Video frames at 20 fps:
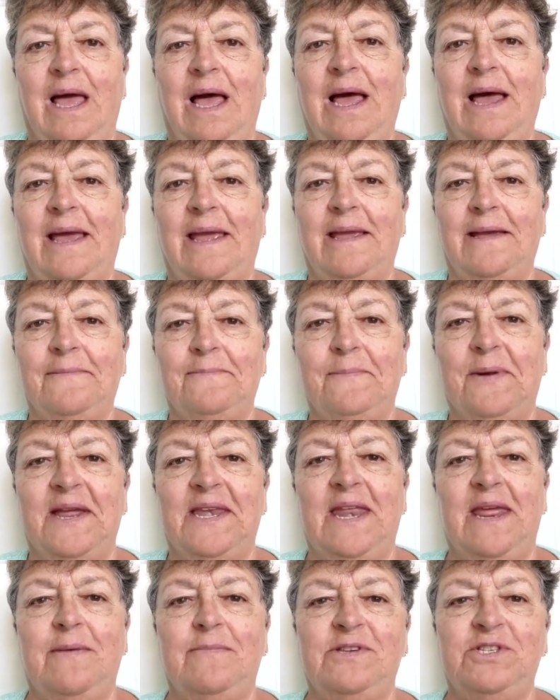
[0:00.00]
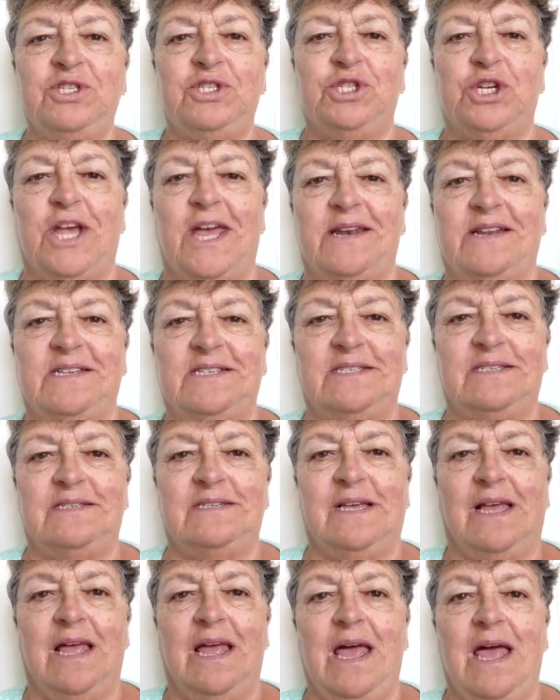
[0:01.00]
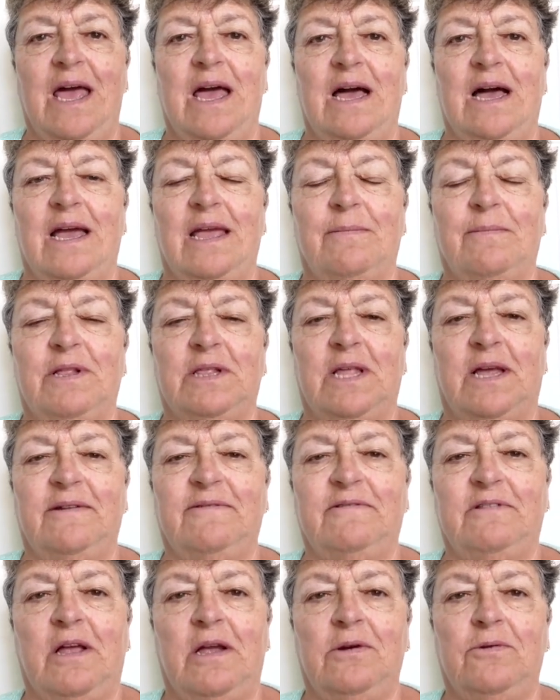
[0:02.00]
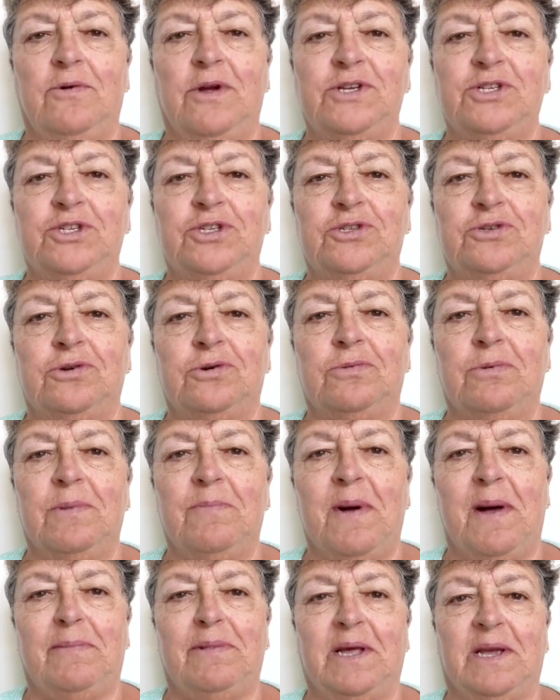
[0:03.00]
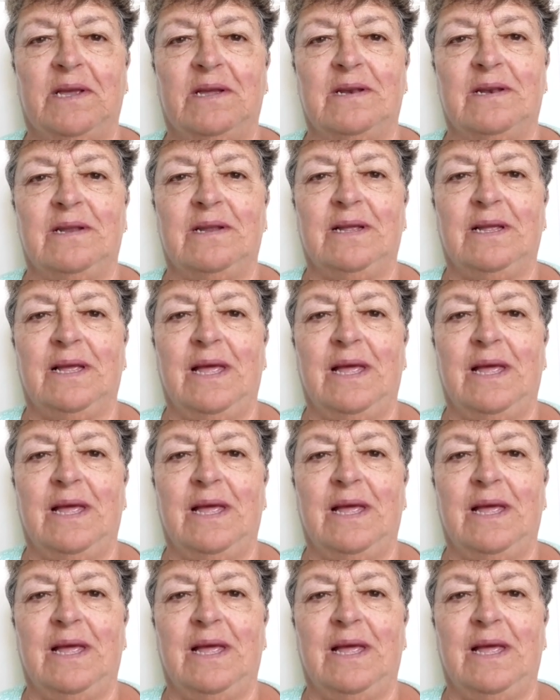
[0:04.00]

Hi, my name is Janice. I am a lifelong registered Republican.